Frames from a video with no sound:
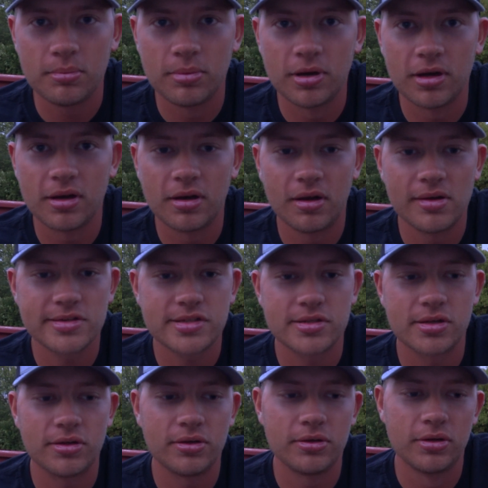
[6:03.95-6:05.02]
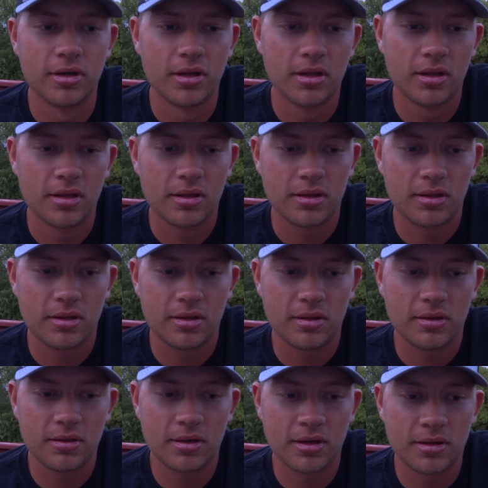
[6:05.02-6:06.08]
But also,
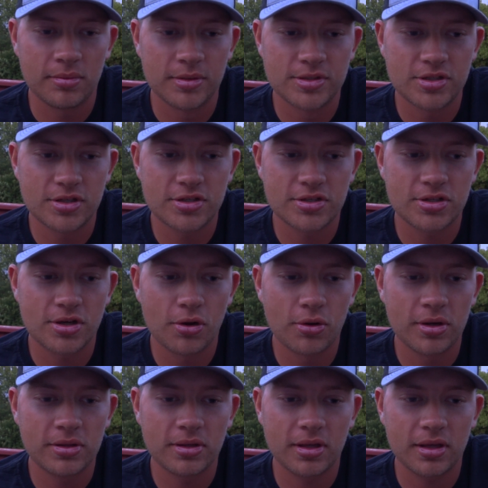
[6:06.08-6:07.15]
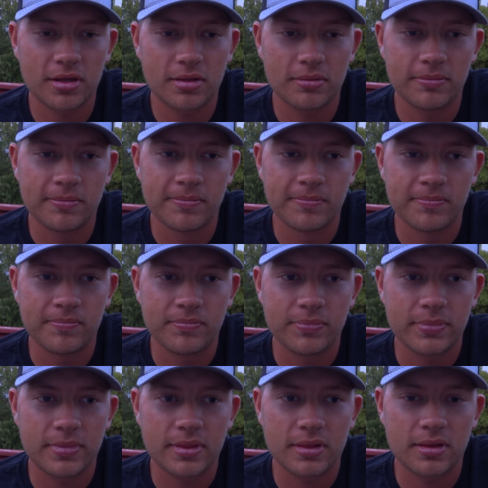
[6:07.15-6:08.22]
it's just showing, like,
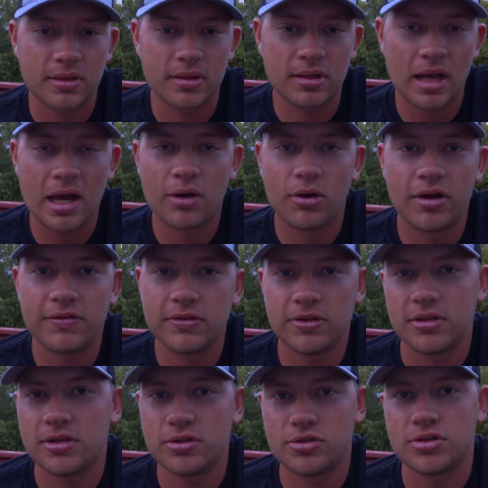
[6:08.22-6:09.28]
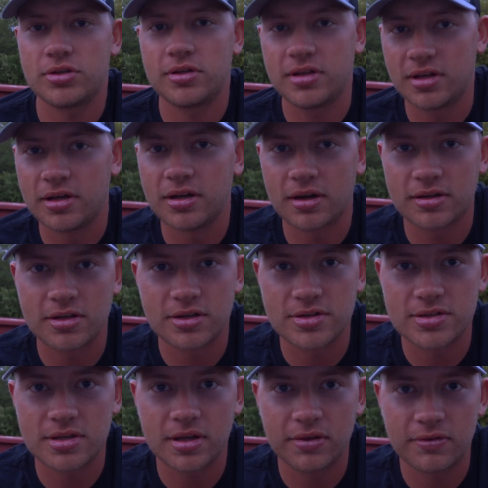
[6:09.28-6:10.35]
how I feel like you should conduct
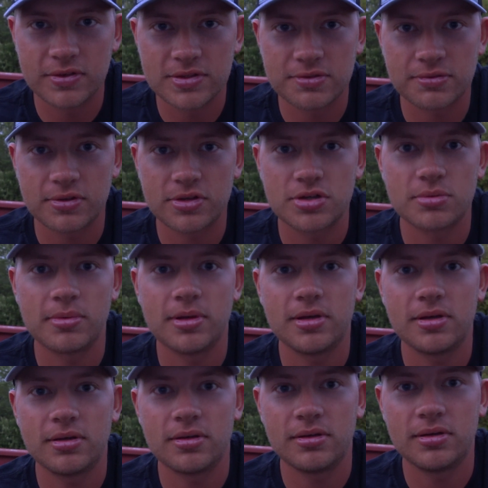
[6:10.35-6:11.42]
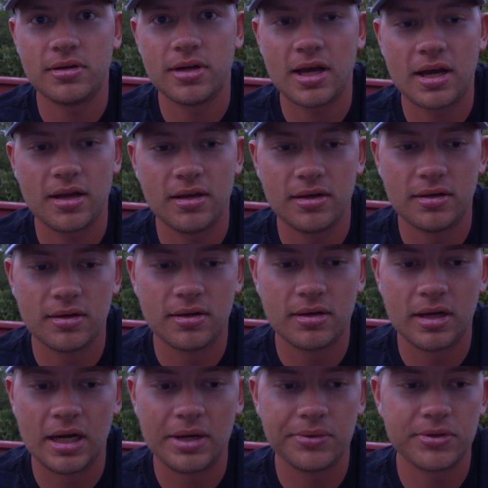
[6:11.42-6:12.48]
yourself as a fisherman. You're not
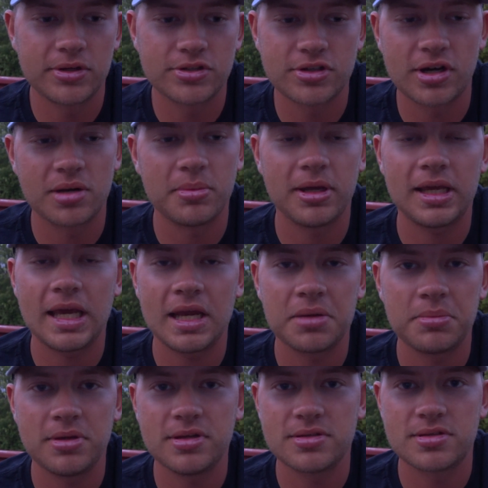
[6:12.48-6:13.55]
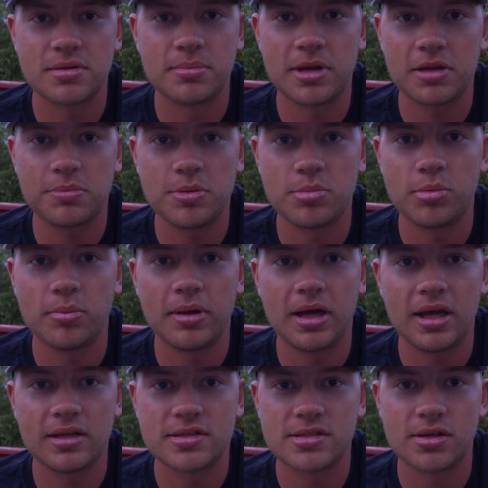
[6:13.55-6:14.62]
out there trying to make enemies or make people
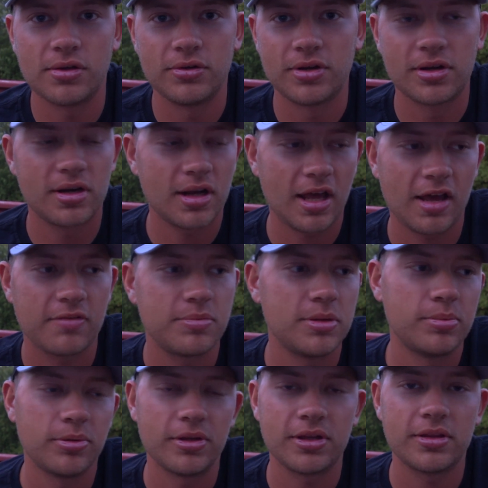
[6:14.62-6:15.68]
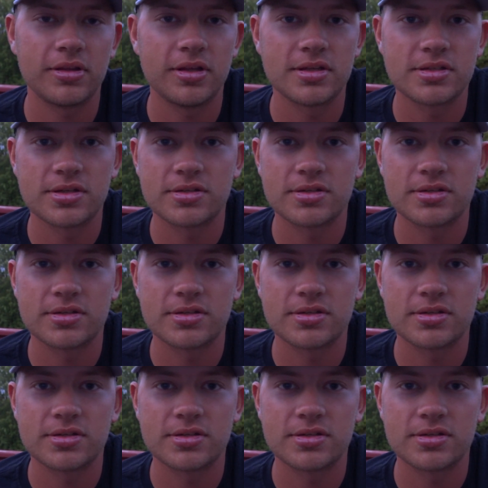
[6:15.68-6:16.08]
mad. So you're gonna have people like this.